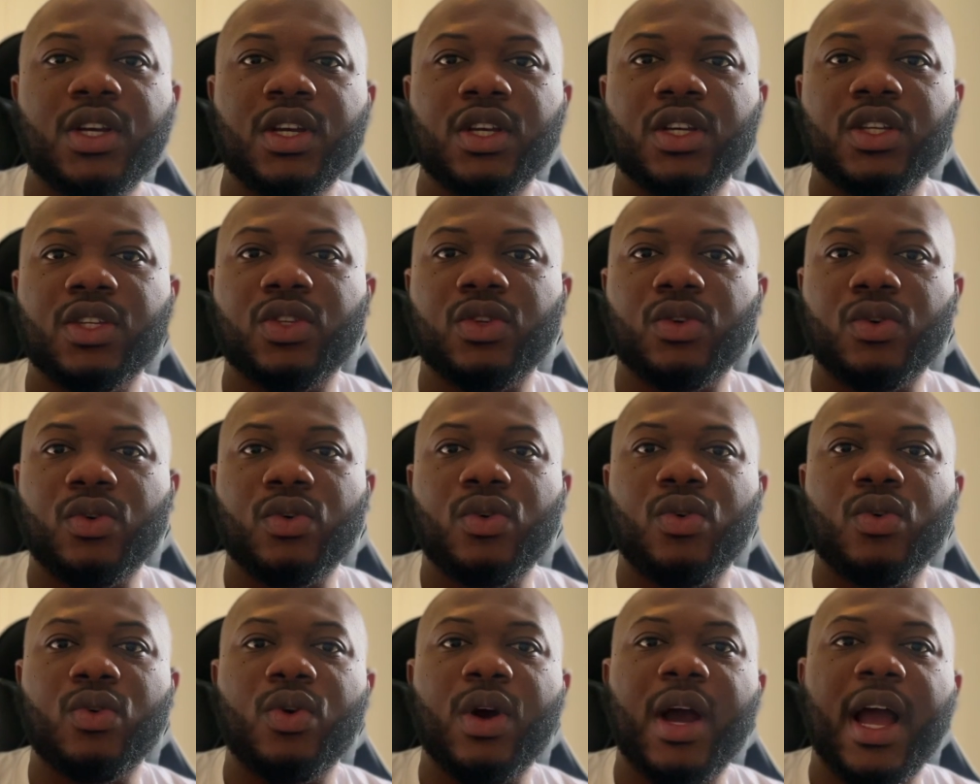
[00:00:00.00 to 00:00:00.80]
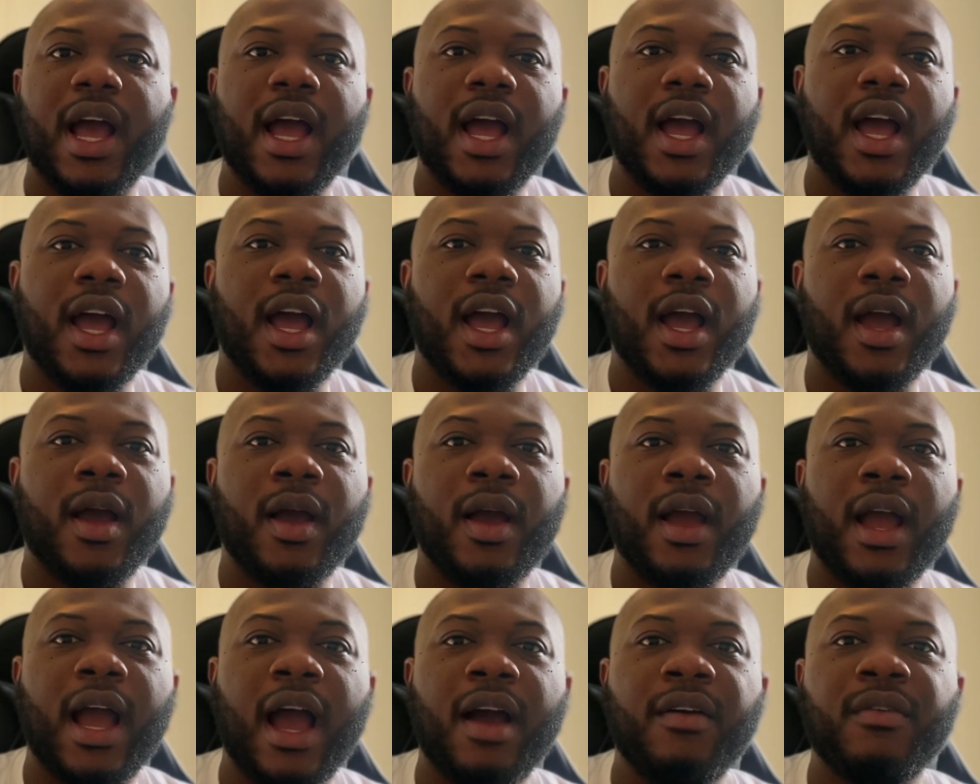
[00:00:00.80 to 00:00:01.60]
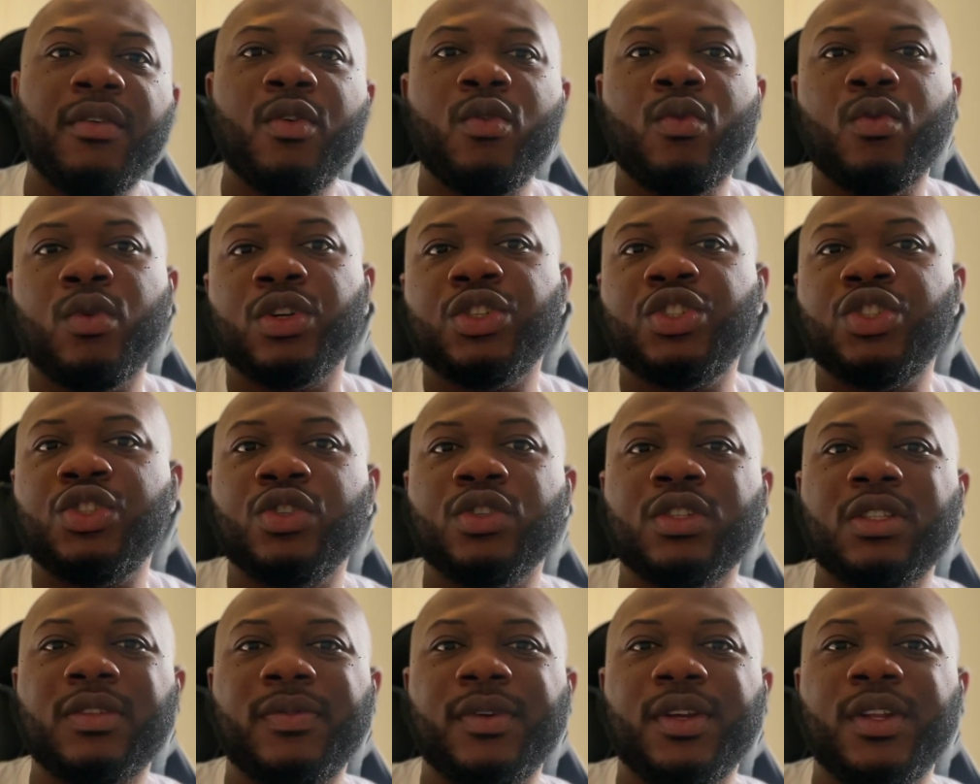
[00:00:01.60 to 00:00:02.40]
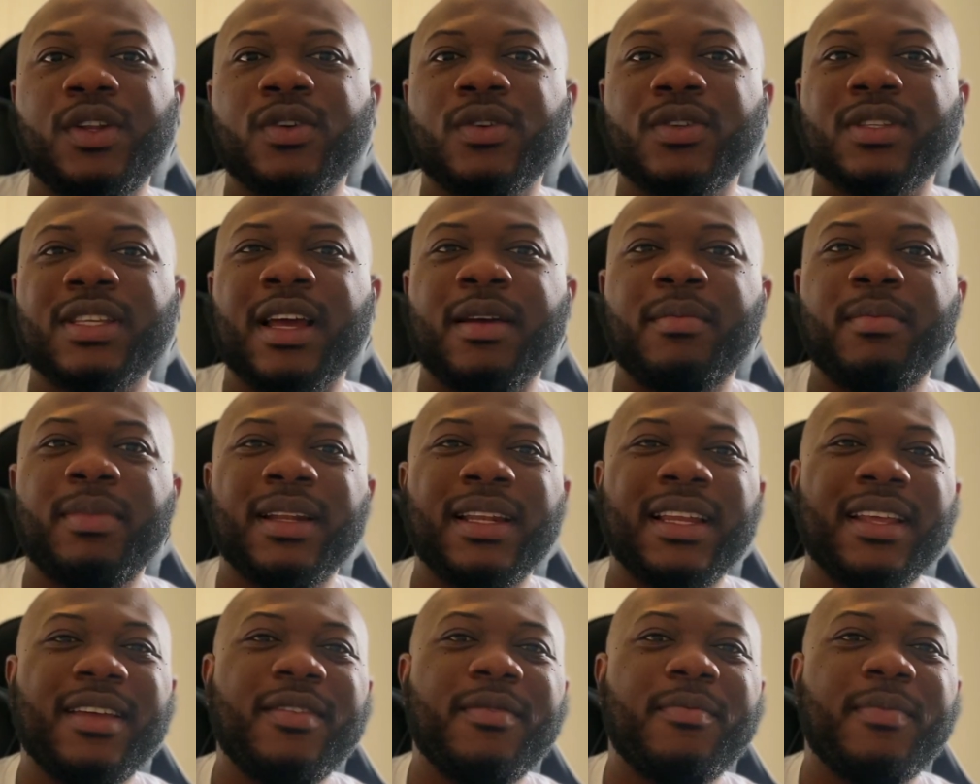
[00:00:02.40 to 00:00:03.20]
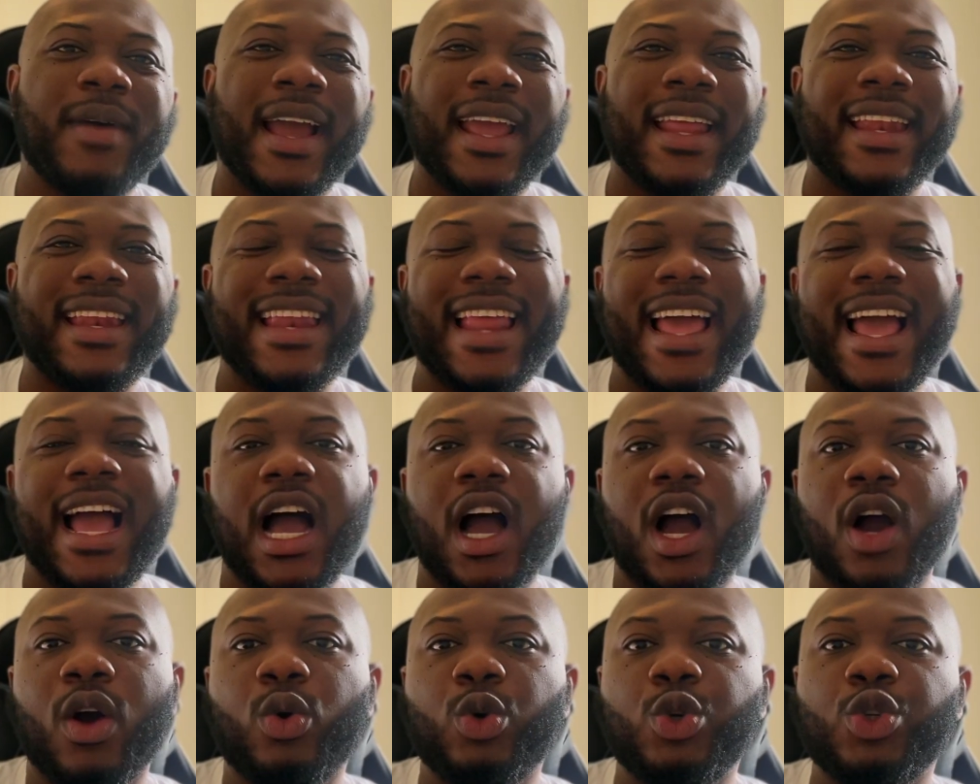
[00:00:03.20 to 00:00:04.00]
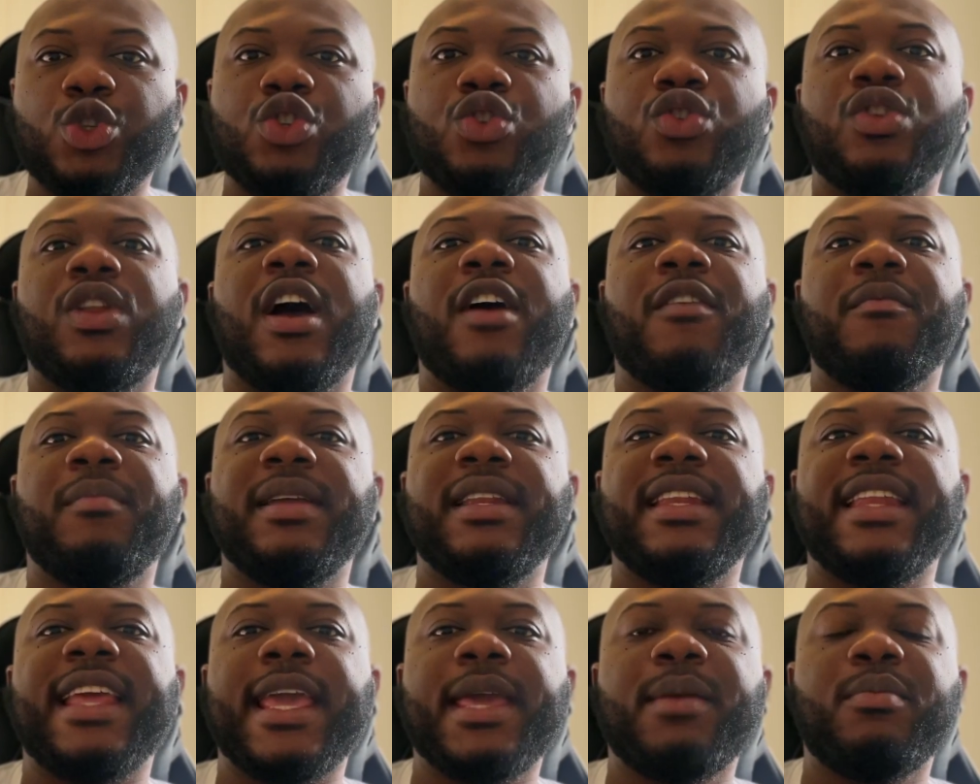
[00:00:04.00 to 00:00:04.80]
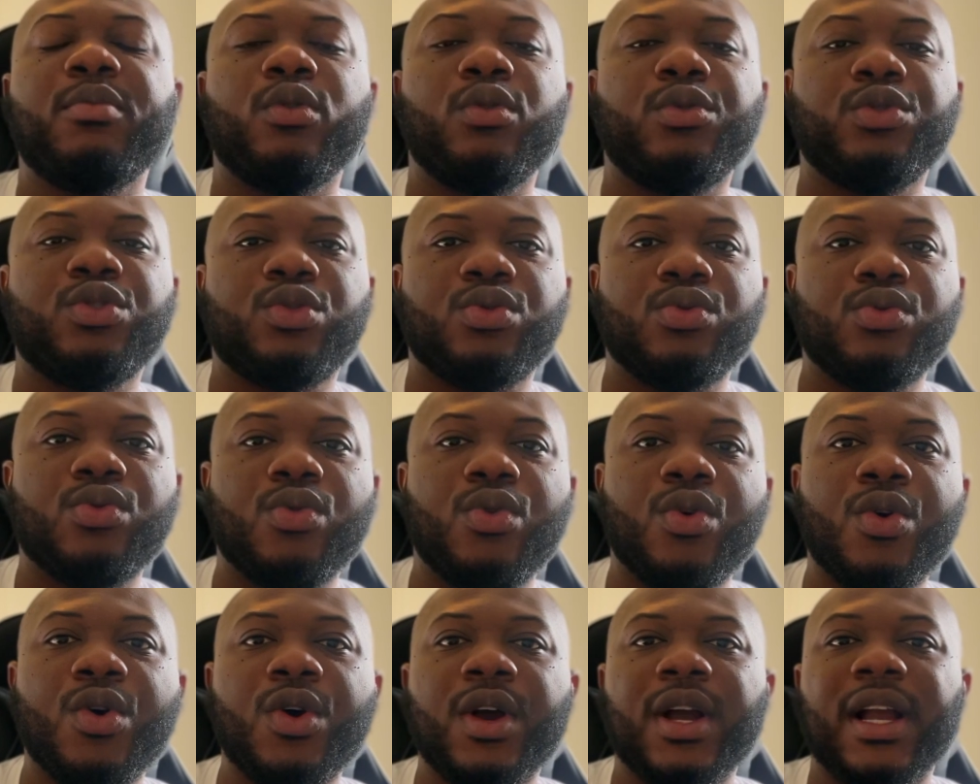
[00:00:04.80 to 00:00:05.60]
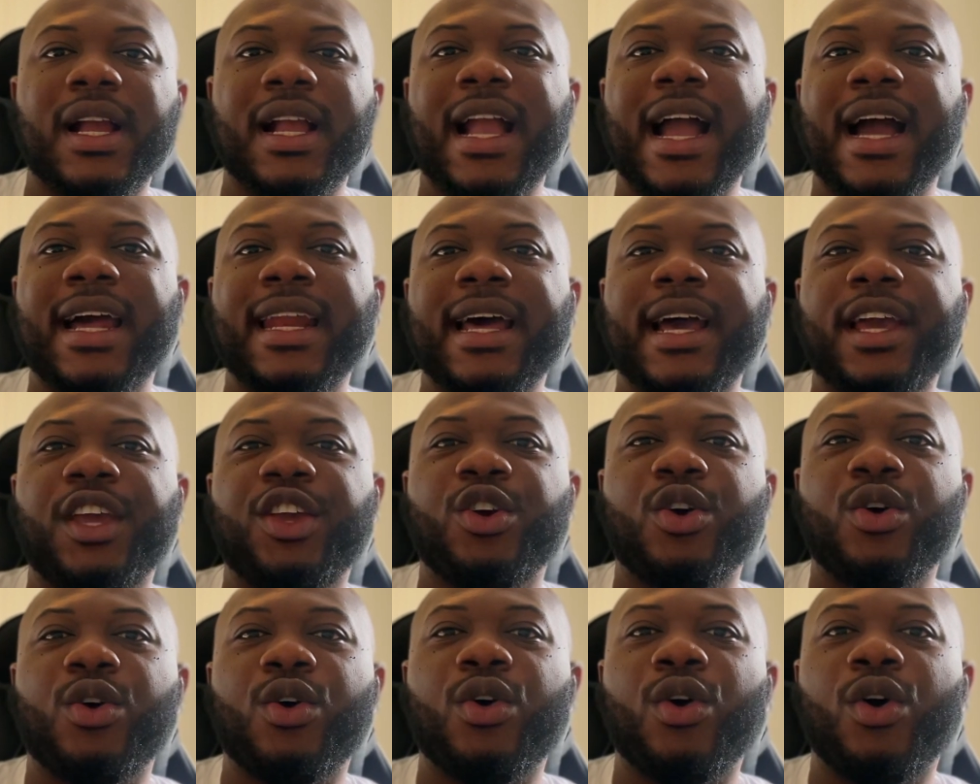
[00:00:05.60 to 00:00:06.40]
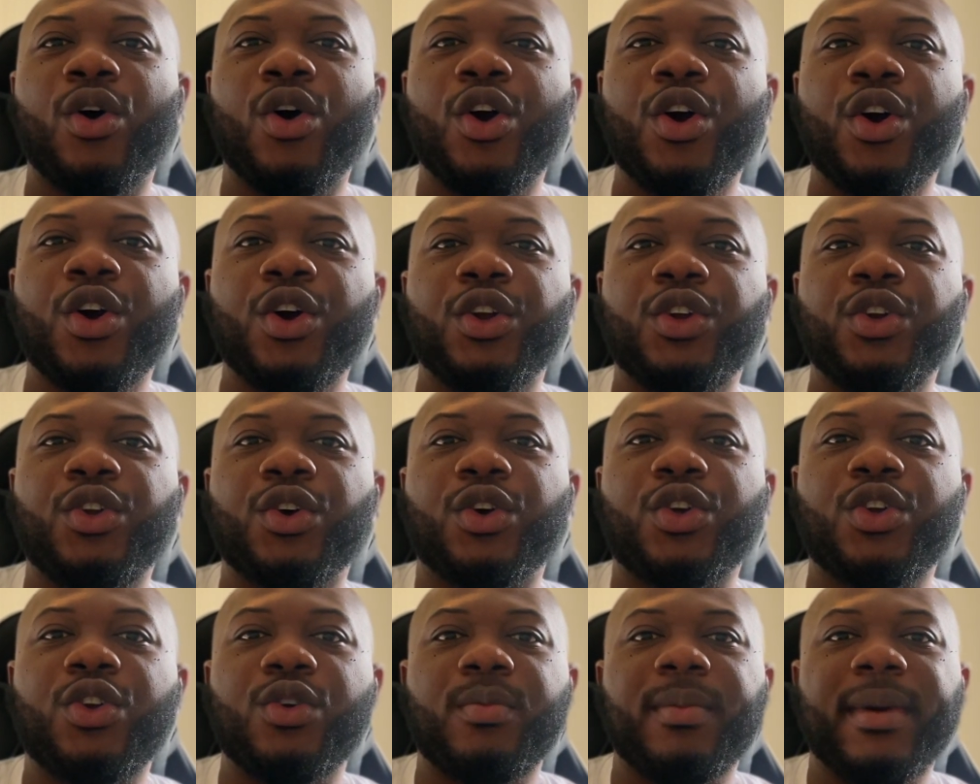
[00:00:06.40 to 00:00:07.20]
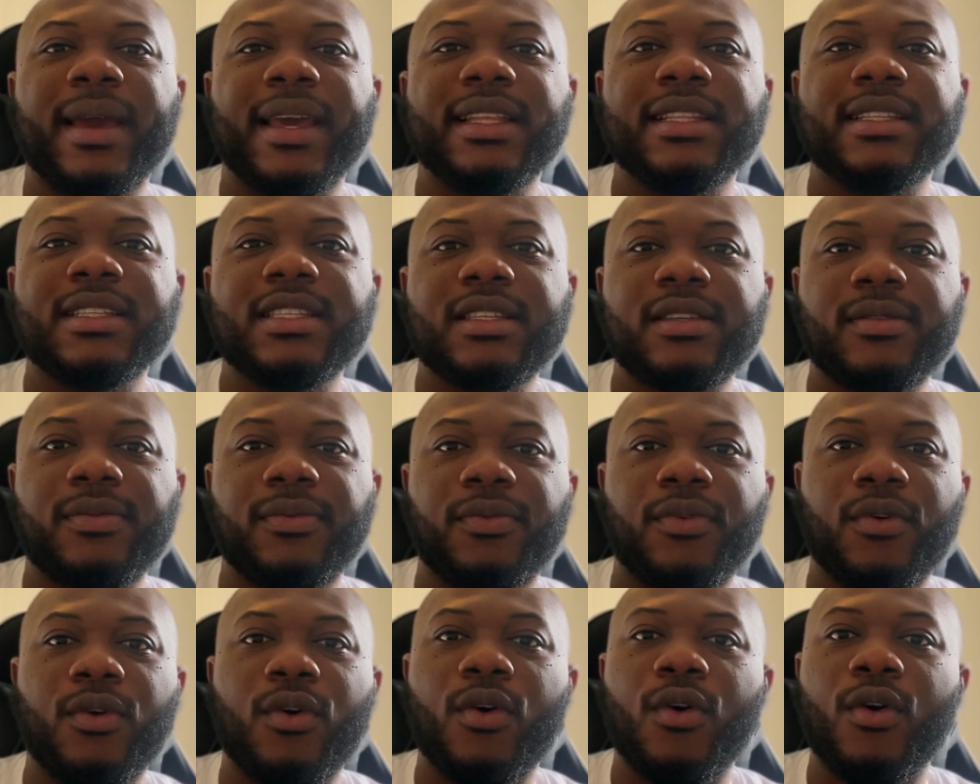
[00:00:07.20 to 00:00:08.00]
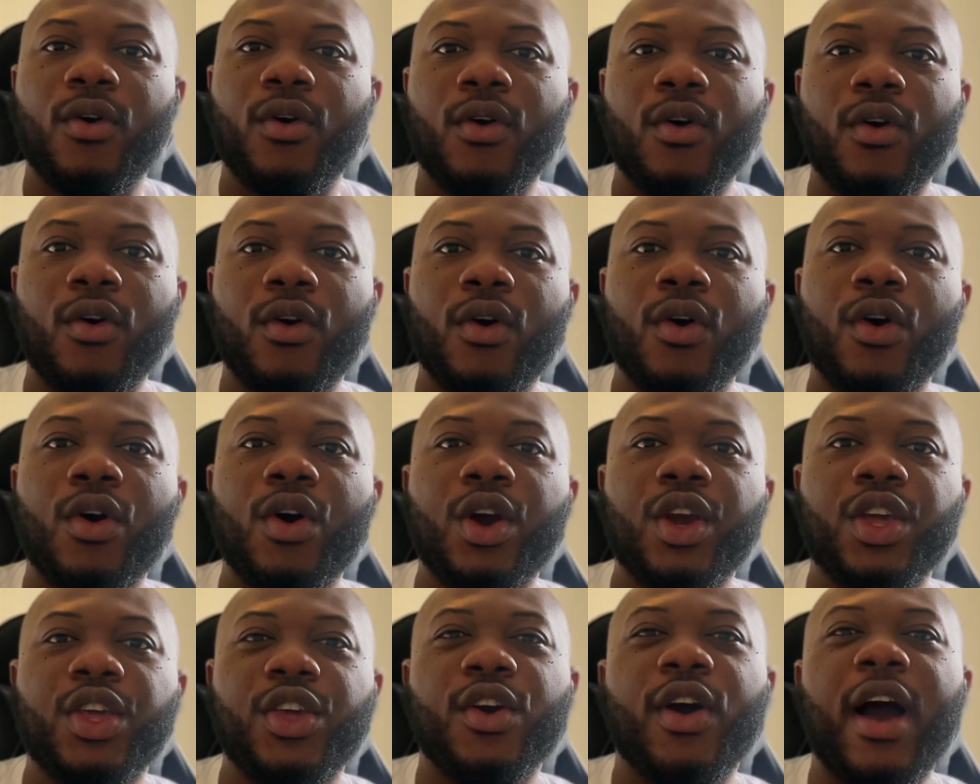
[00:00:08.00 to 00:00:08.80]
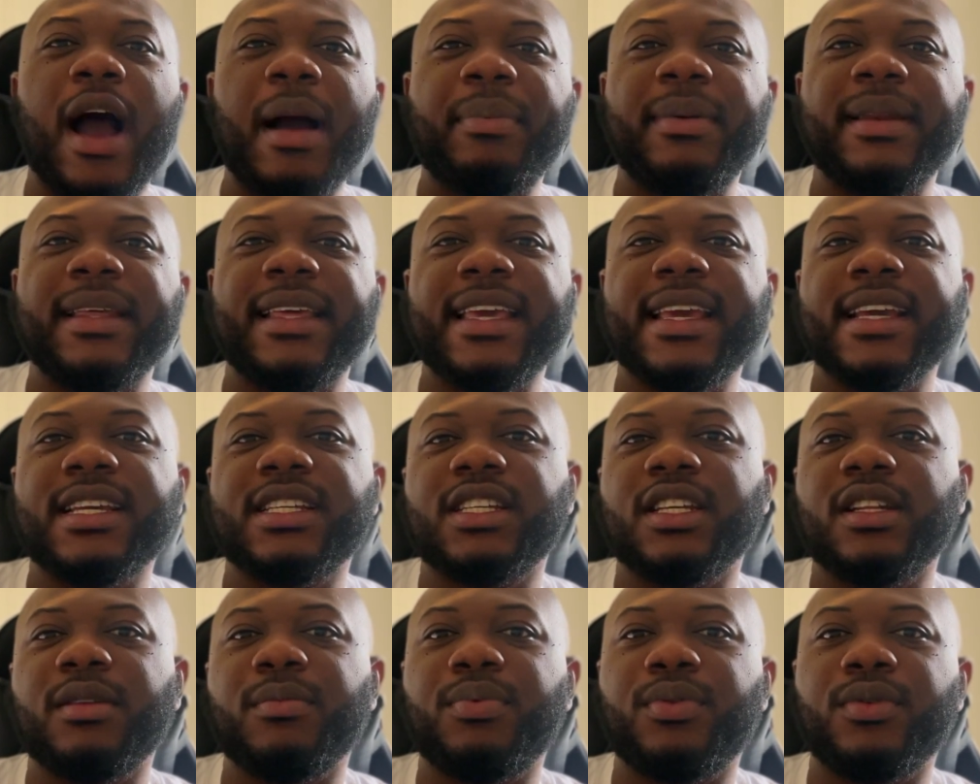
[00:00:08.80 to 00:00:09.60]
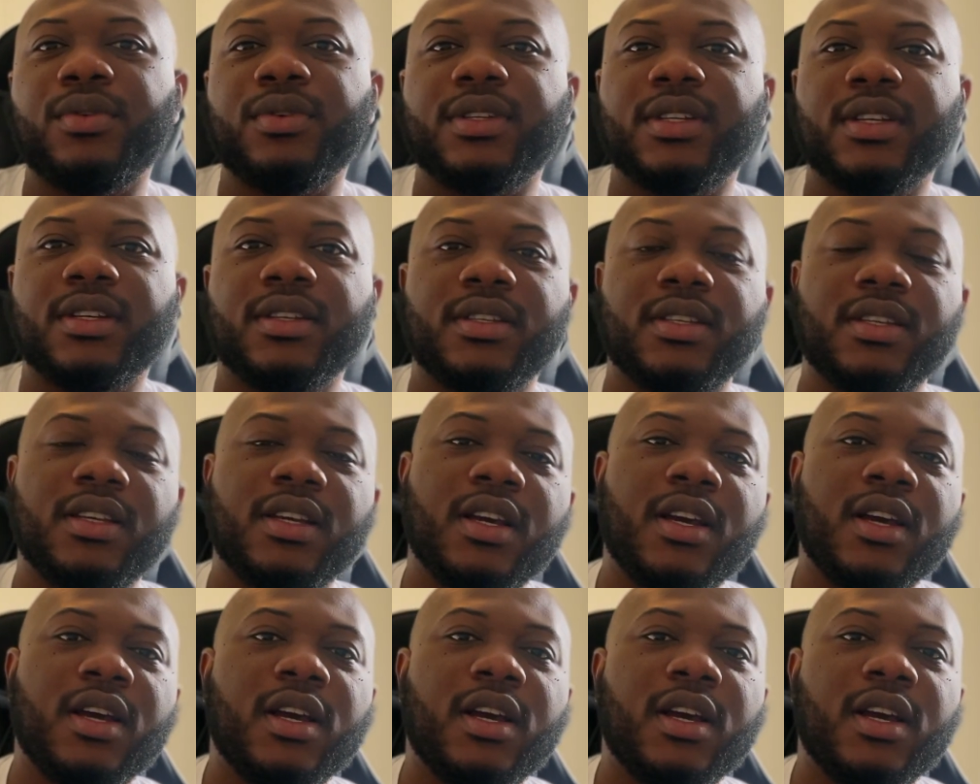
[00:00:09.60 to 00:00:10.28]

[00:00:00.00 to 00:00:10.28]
So, having watched those videos, I believe by now you should have been able to gather your documents for your application process.